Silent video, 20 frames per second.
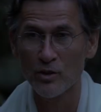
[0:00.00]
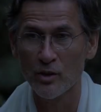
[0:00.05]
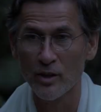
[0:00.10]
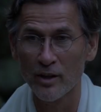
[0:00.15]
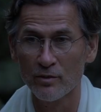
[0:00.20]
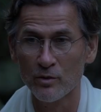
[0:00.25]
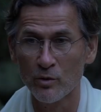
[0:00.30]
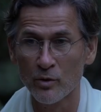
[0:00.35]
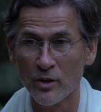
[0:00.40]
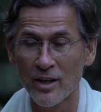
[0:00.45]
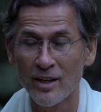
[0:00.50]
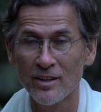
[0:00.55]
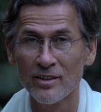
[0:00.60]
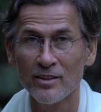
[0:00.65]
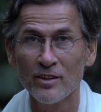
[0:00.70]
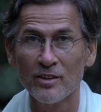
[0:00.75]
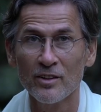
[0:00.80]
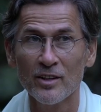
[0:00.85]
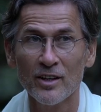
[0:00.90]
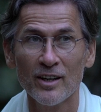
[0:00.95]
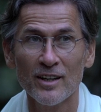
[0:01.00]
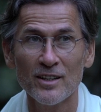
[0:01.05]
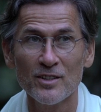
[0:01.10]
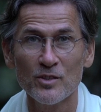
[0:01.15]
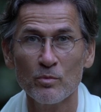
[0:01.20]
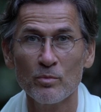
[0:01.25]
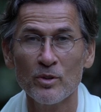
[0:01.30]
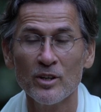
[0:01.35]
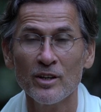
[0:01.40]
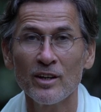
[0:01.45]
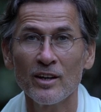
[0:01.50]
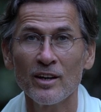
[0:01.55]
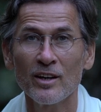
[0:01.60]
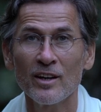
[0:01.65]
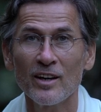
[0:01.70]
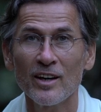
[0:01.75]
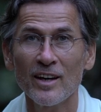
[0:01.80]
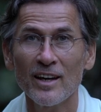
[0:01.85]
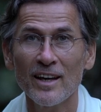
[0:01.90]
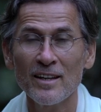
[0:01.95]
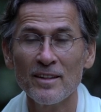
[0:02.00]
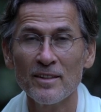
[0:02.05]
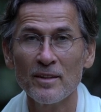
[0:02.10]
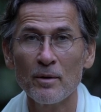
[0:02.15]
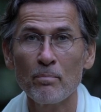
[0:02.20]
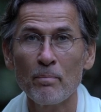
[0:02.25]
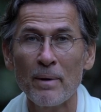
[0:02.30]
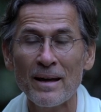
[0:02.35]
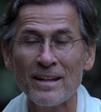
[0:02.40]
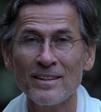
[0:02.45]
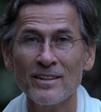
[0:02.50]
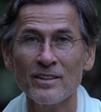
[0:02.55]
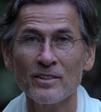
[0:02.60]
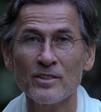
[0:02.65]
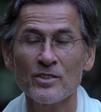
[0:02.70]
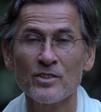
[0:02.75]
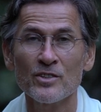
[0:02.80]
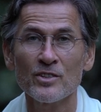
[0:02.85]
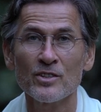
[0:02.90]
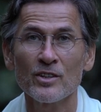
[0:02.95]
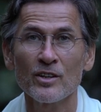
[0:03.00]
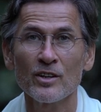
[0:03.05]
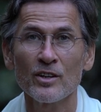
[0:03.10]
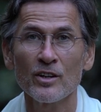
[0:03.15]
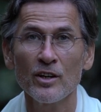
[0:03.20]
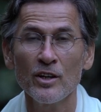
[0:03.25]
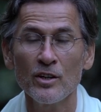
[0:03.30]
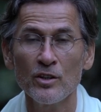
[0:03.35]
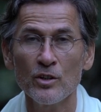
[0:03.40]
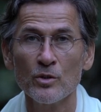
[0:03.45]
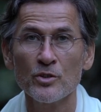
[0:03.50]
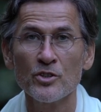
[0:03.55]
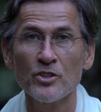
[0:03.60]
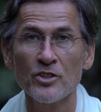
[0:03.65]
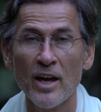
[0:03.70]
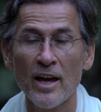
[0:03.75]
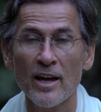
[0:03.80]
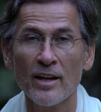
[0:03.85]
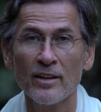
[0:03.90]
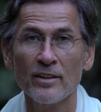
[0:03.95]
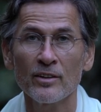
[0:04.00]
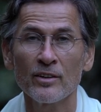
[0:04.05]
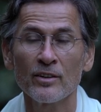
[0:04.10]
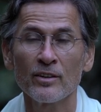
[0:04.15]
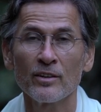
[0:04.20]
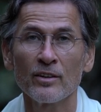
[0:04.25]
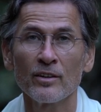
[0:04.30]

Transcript: you have to get that there has to be independence in your stand.